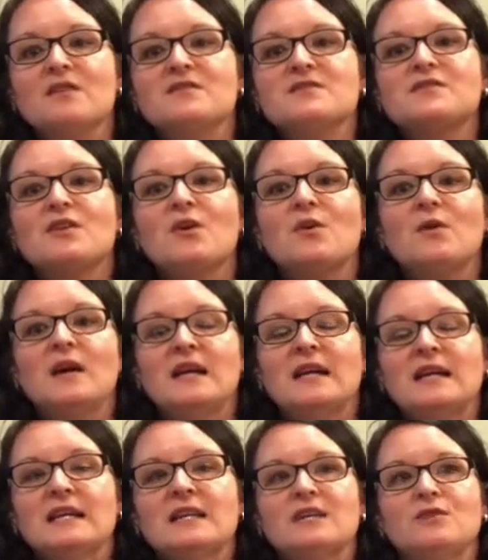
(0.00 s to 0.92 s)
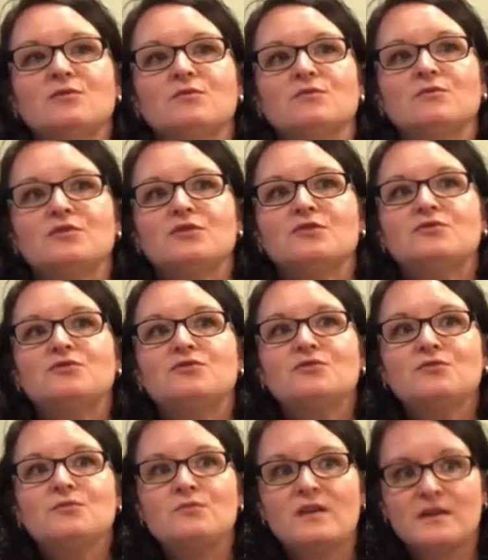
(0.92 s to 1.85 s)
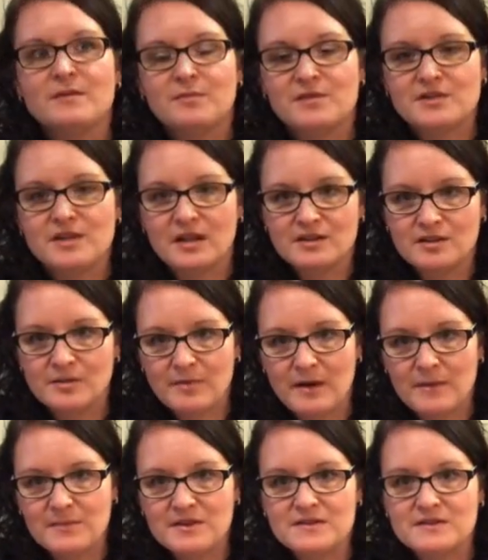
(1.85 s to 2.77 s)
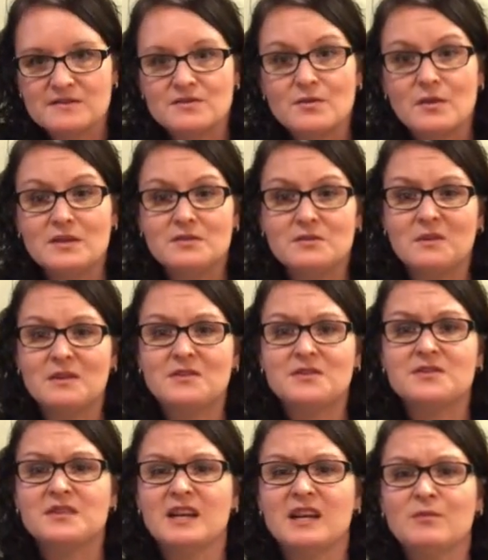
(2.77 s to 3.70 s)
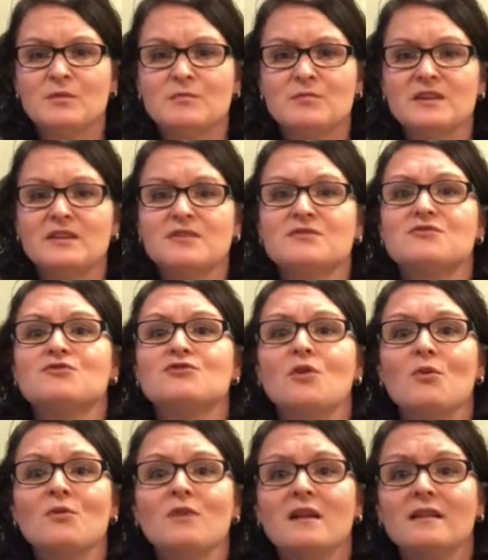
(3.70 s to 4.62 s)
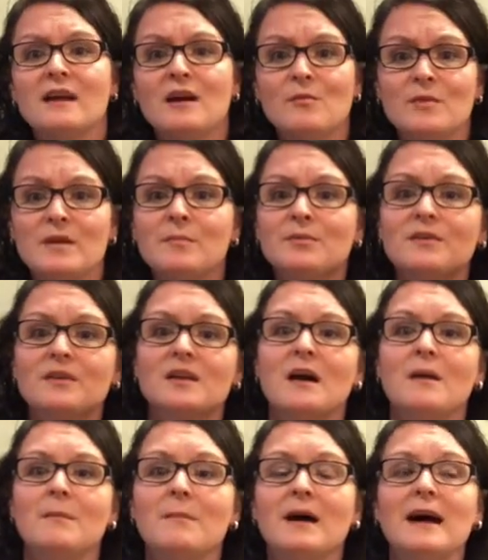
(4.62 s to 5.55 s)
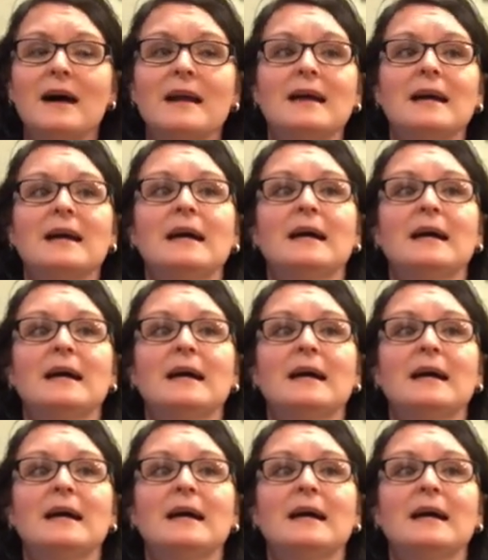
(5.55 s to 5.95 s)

And so you do want to protect your puppies, and so I do understand when breeders don't allow people to come by,